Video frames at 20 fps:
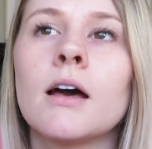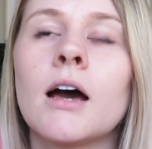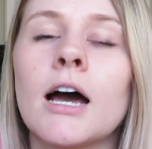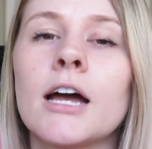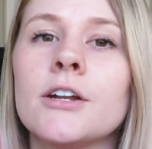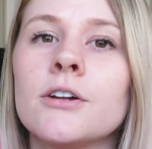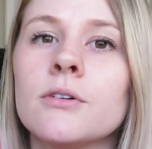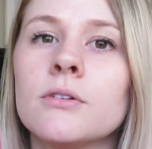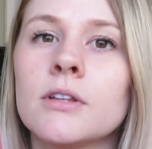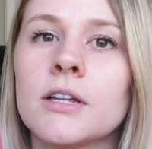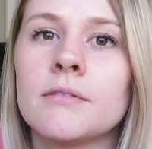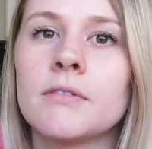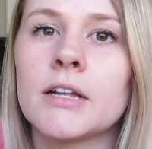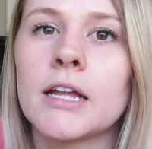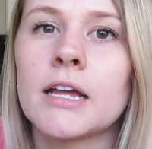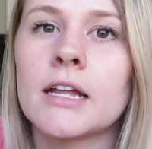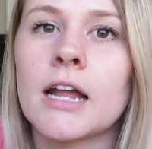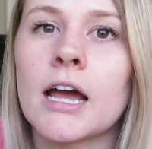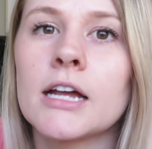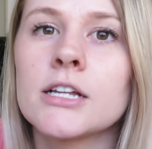don't live in
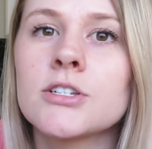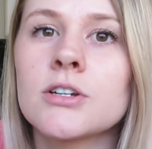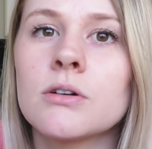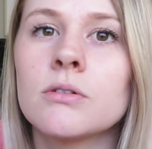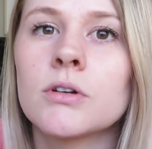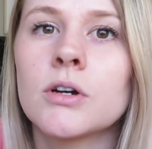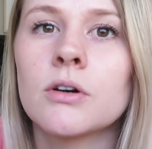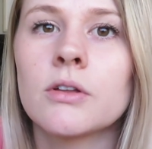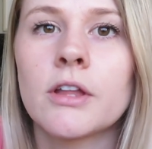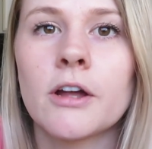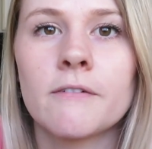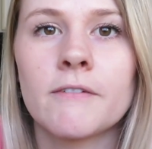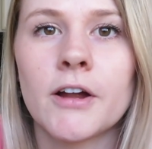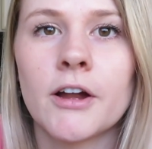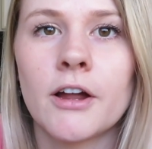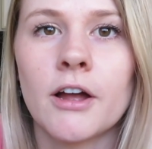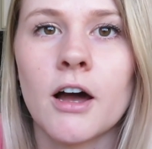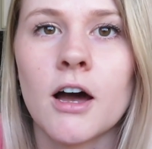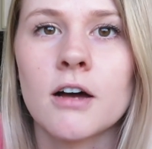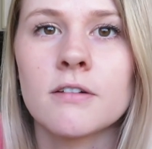it. I don't go there
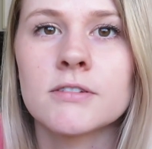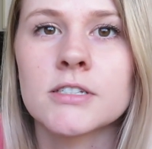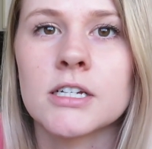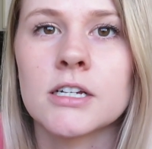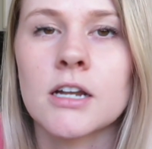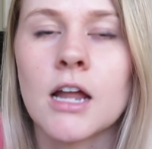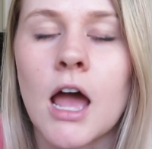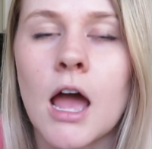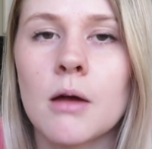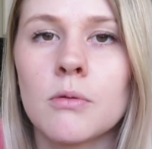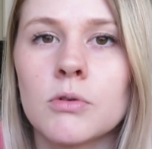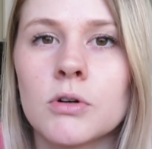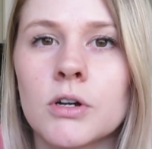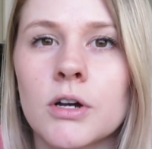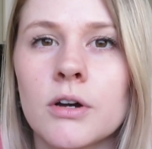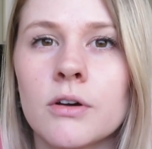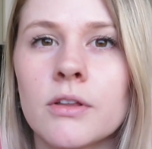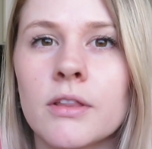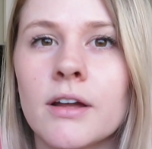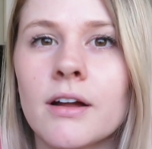very often. I will
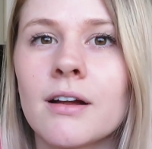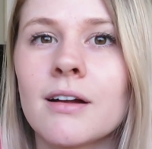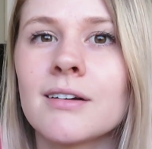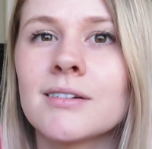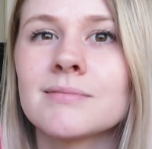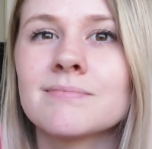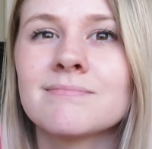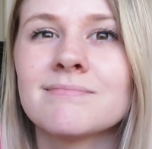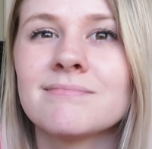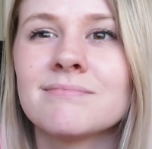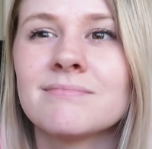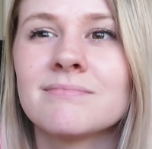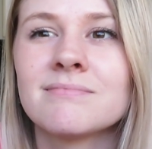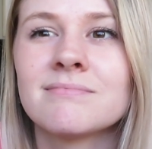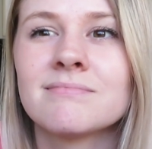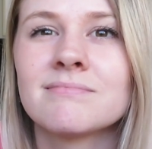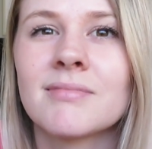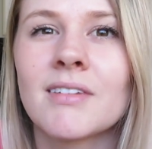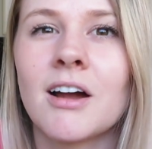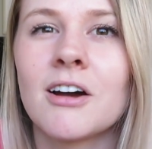go there,
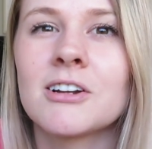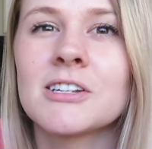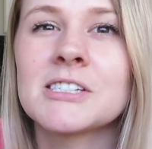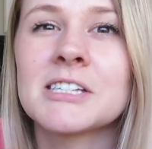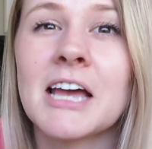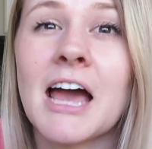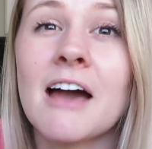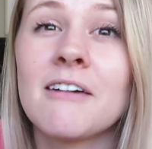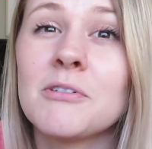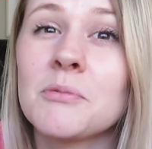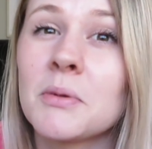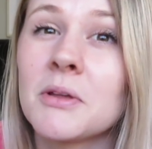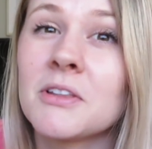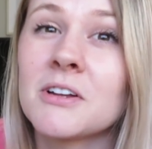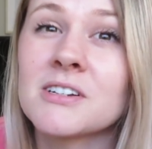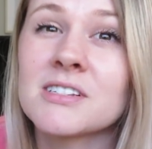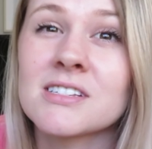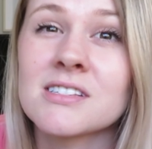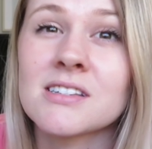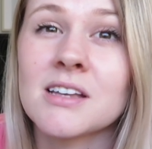honestly, I haven't been
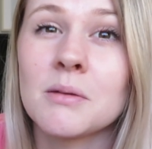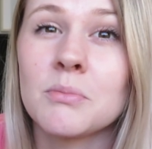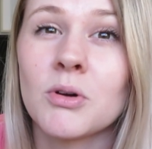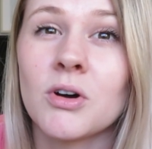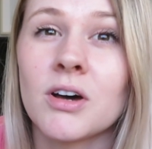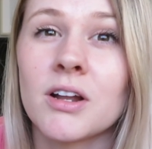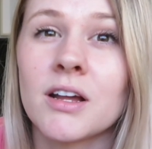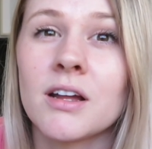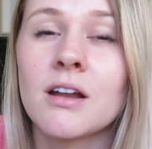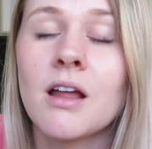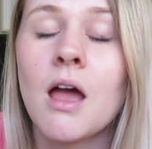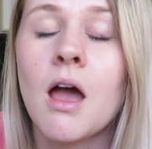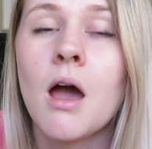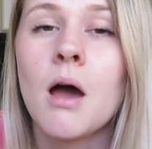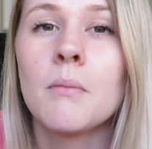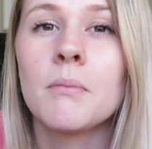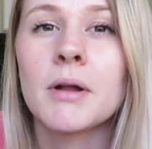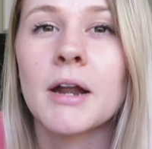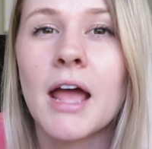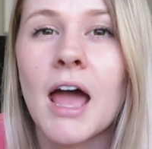there since I bought it,
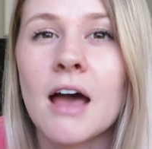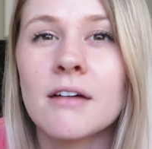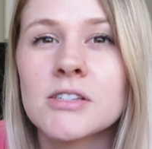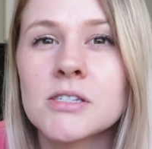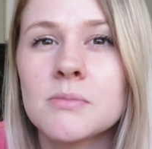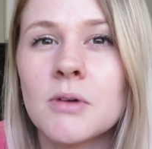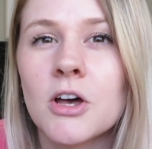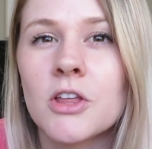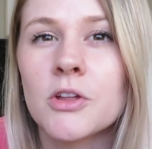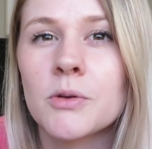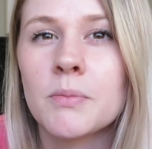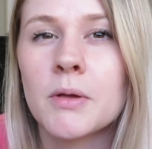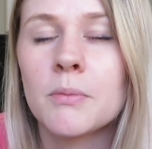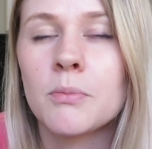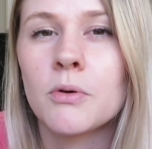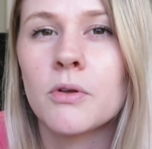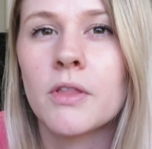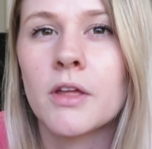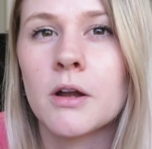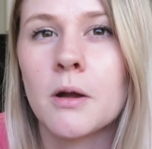but I have some other
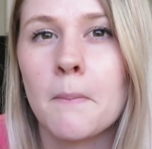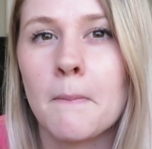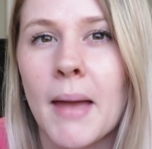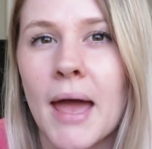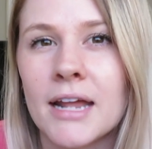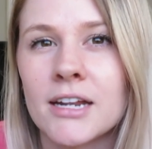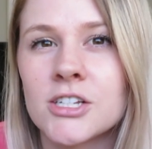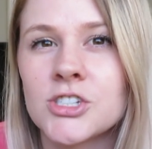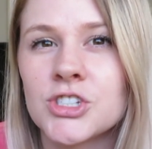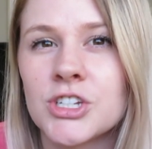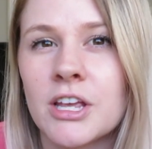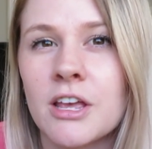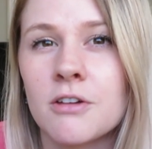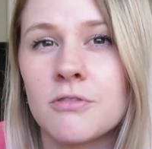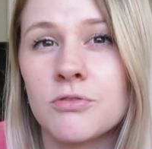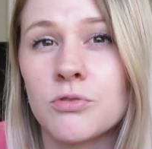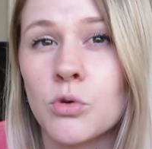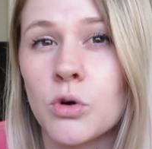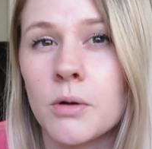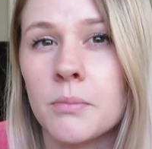people that are managing
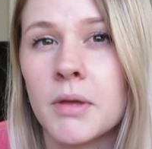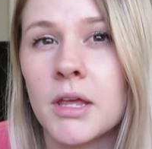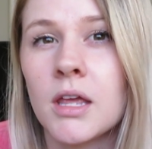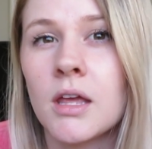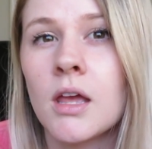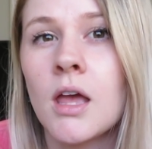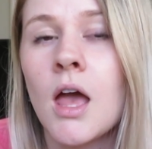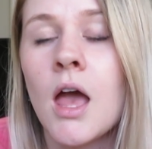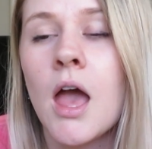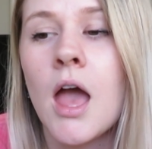it for me,